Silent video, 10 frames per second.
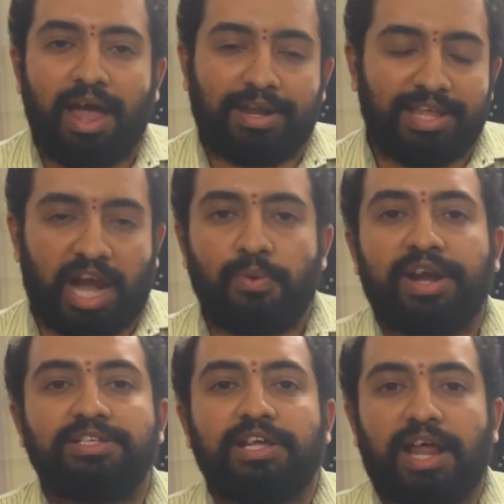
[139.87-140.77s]
And the
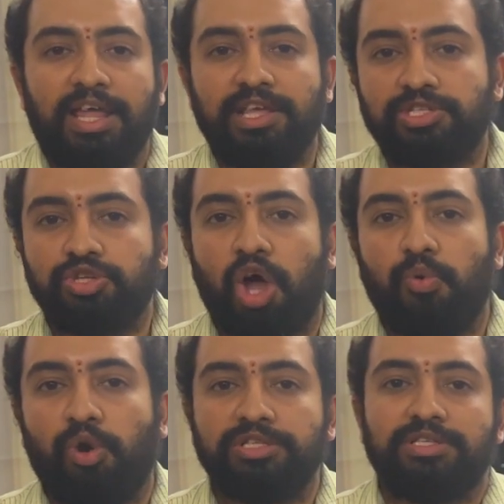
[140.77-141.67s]
advantage that I saw
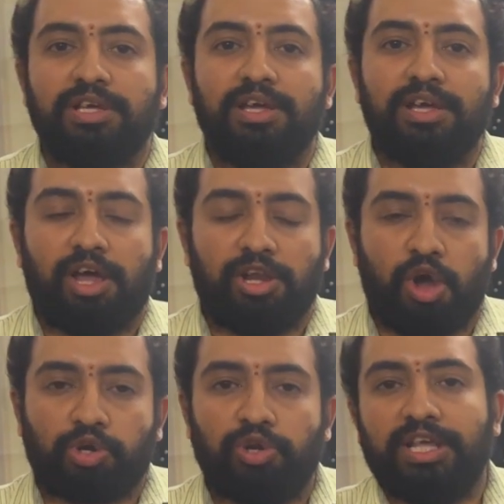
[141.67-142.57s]
was
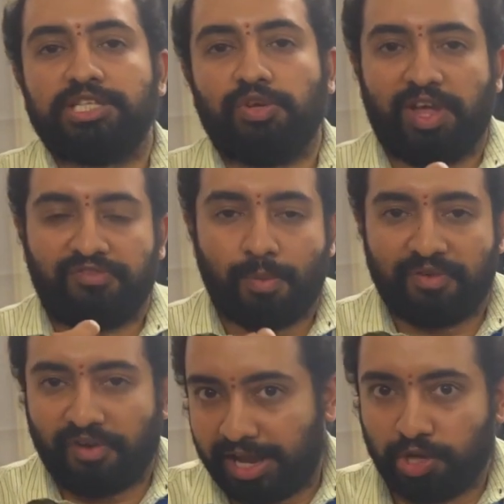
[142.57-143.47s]
not only is the waveform
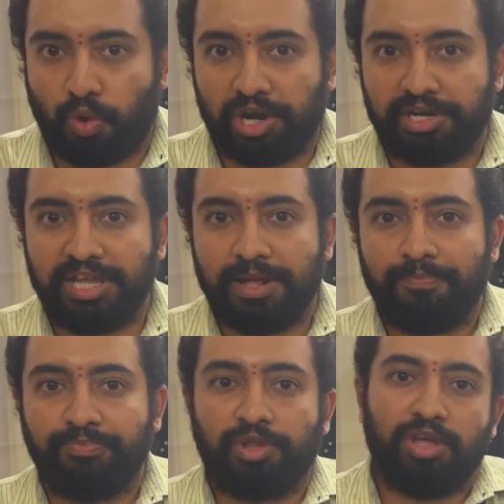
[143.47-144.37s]
of high quality,
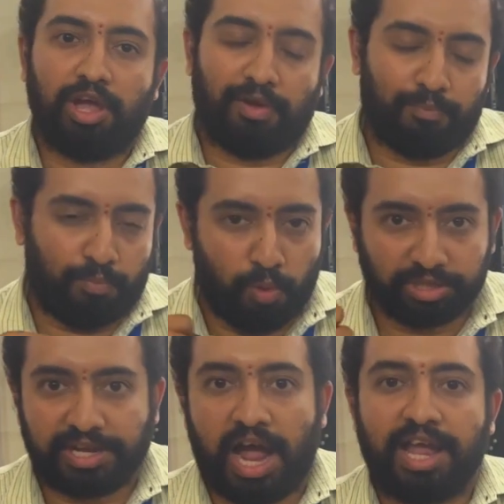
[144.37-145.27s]

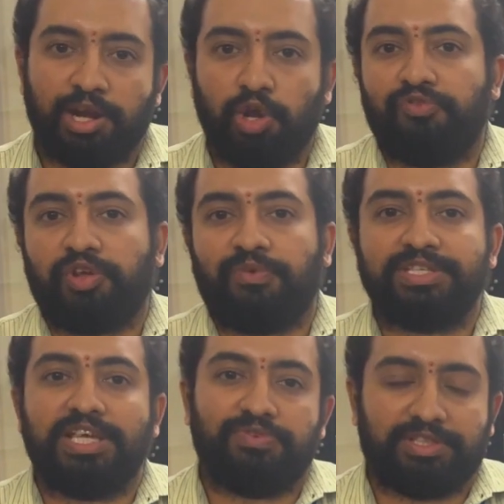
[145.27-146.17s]
both at high and low
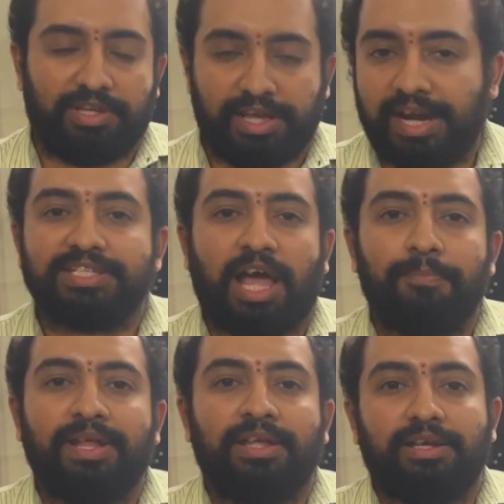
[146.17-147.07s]
frequencies with great
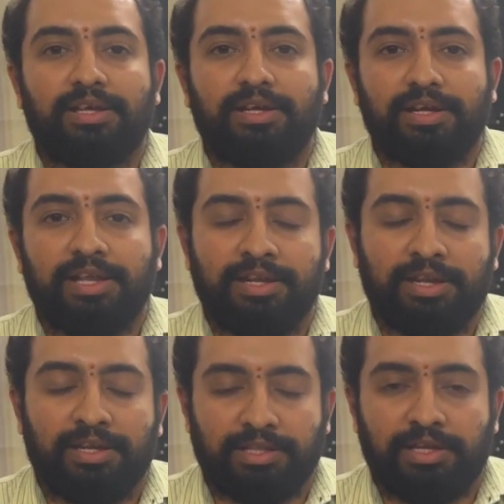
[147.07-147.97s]
sampling in
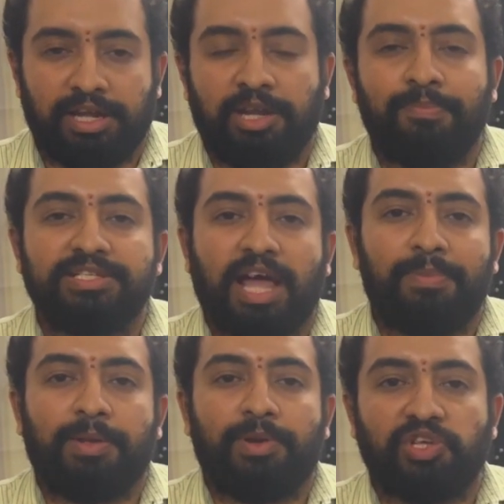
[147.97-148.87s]
the inbuilt
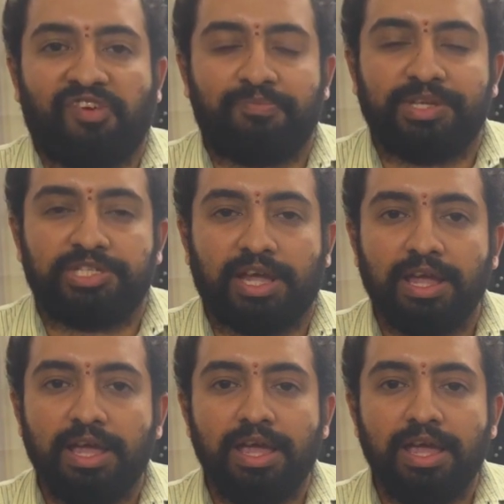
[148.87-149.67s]
sampling because of FVGA.